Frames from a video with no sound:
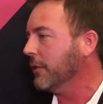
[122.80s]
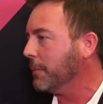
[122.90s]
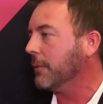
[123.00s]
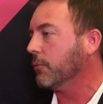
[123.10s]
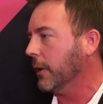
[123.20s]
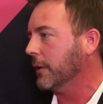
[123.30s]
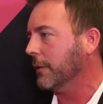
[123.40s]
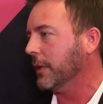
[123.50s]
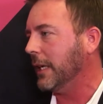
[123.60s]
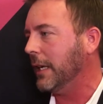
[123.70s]
has been
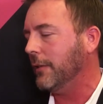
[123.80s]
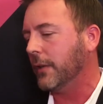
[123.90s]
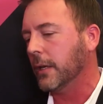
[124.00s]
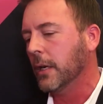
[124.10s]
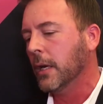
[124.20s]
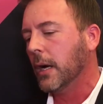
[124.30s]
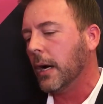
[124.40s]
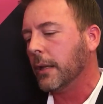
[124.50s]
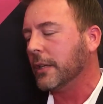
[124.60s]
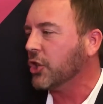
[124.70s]
relatively easy.
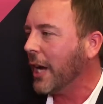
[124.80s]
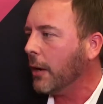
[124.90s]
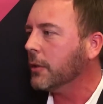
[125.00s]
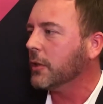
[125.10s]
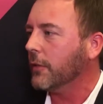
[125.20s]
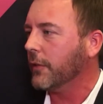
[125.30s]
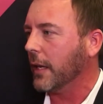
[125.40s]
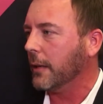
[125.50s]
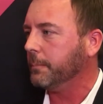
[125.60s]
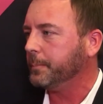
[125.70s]
Uh, the challenge is
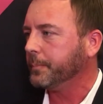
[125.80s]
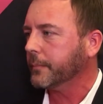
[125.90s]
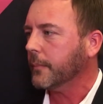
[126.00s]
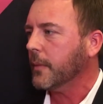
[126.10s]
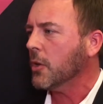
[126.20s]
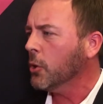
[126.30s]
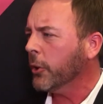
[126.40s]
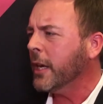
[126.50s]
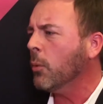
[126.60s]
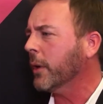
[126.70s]
then
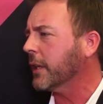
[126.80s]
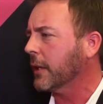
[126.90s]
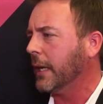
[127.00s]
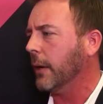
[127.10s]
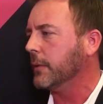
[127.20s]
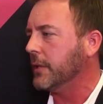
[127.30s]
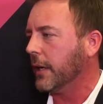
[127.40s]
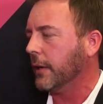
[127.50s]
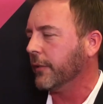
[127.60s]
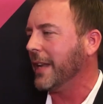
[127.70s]
looking at what the cloud
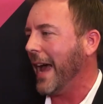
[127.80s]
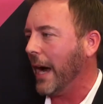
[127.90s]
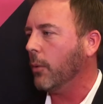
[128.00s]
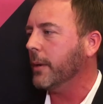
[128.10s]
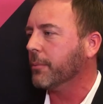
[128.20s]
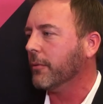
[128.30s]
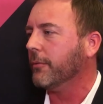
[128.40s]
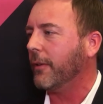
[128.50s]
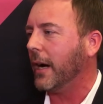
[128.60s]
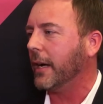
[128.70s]
does and how it
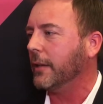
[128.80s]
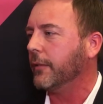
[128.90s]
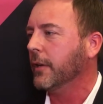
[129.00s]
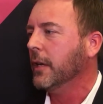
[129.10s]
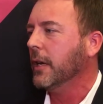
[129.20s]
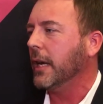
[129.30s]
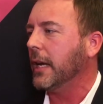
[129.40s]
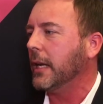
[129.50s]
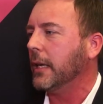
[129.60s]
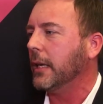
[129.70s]
provides
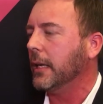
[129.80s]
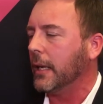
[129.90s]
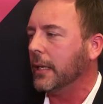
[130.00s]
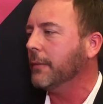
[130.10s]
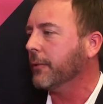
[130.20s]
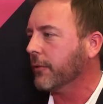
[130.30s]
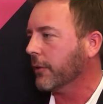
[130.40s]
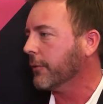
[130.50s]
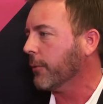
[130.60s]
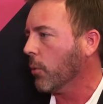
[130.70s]
a, an
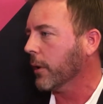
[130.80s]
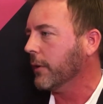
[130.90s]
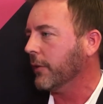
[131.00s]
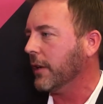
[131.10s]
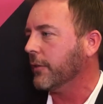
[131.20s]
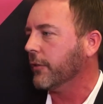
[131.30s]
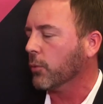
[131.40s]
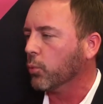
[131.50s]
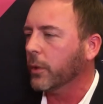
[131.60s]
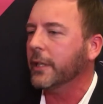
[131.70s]
infrastructure for organizations
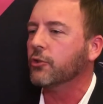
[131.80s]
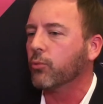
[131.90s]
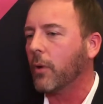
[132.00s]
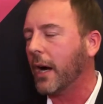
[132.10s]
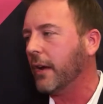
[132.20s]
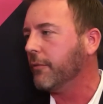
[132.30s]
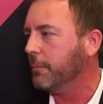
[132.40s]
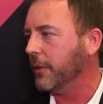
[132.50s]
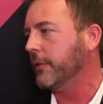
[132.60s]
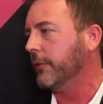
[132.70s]
to really drive
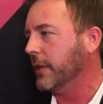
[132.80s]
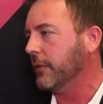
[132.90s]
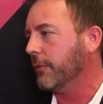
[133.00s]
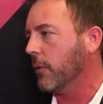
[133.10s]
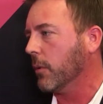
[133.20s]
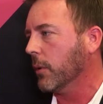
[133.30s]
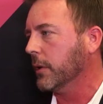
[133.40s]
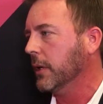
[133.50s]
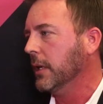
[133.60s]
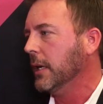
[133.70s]
business needs forward